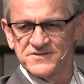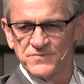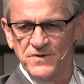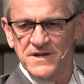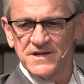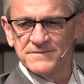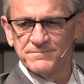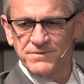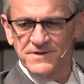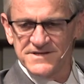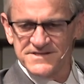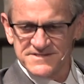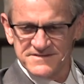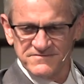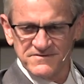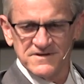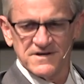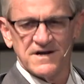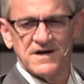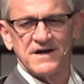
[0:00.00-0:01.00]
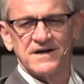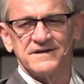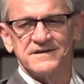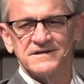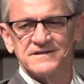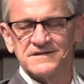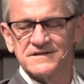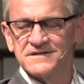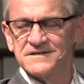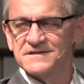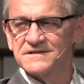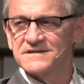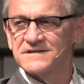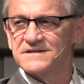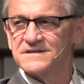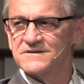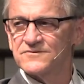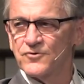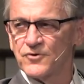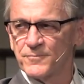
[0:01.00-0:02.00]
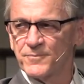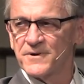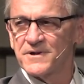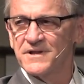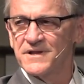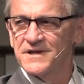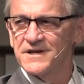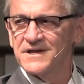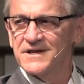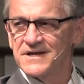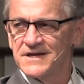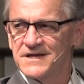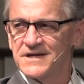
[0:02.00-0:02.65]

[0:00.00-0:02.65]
dwelling place of God corporately.